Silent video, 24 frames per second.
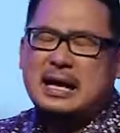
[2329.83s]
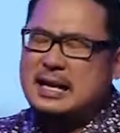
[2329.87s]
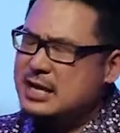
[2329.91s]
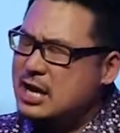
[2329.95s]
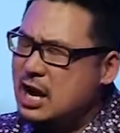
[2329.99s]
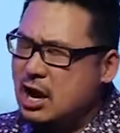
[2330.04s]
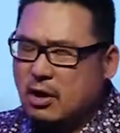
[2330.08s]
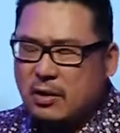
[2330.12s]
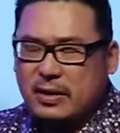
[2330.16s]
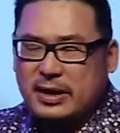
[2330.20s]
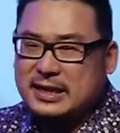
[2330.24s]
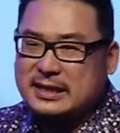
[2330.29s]

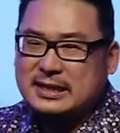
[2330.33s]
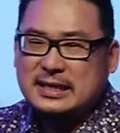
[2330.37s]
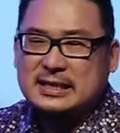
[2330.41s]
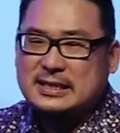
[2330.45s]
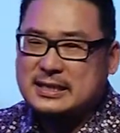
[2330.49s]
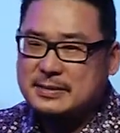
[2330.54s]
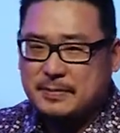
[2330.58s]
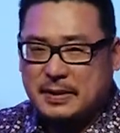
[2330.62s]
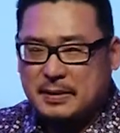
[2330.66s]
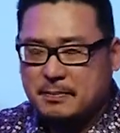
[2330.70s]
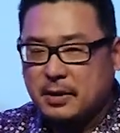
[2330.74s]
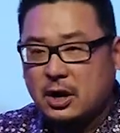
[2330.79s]
No, it
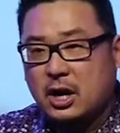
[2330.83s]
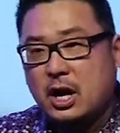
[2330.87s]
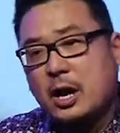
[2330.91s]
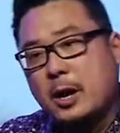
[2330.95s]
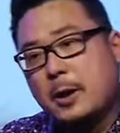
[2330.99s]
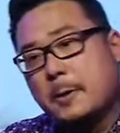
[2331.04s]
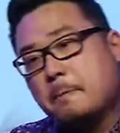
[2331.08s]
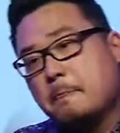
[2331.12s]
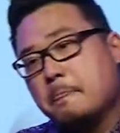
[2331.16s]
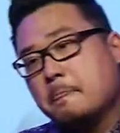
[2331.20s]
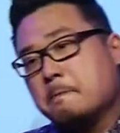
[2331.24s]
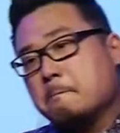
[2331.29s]
doesn't mean martyrdom.
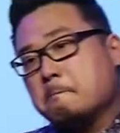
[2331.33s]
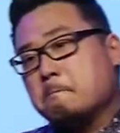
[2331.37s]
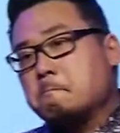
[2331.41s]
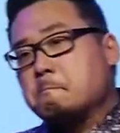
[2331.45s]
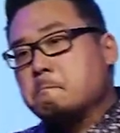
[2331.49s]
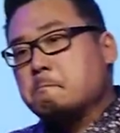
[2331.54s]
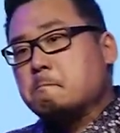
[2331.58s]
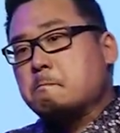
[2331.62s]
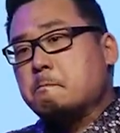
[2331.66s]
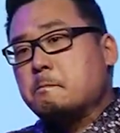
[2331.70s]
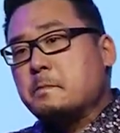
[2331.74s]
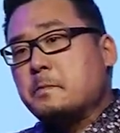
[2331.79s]

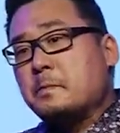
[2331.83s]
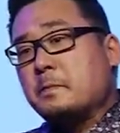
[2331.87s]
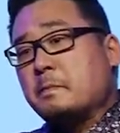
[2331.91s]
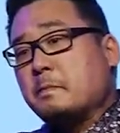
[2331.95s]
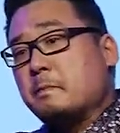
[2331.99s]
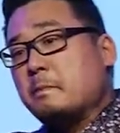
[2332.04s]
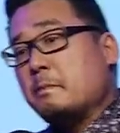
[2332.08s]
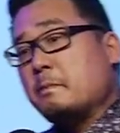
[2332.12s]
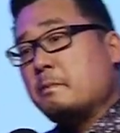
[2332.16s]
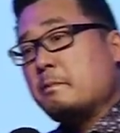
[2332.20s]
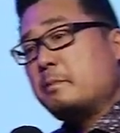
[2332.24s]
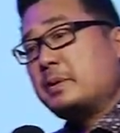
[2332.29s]

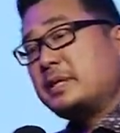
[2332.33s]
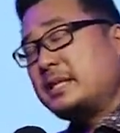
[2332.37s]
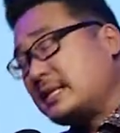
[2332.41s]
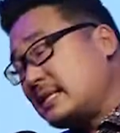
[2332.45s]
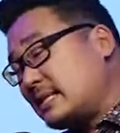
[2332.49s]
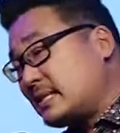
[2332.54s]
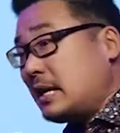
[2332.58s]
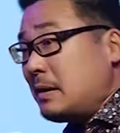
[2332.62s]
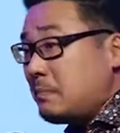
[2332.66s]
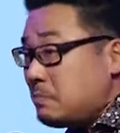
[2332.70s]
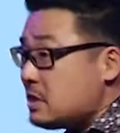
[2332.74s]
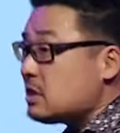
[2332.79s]
But to
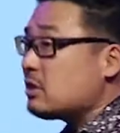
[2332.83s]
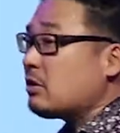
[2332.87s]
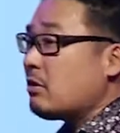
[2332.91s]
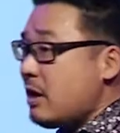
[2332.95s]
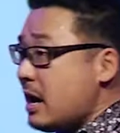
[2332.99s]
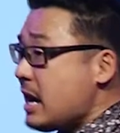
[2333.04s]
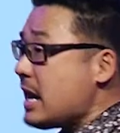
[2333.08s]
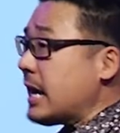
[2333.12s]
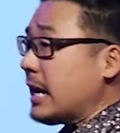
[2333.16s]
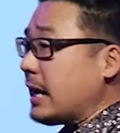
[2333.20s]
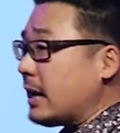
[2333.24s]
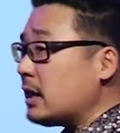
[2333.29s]
some
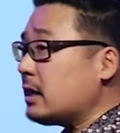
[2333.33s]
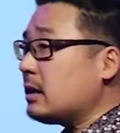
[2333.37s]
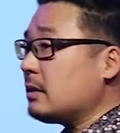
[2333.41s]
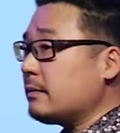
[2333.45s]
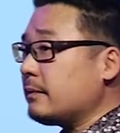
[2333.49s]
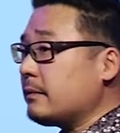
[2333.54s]
degree,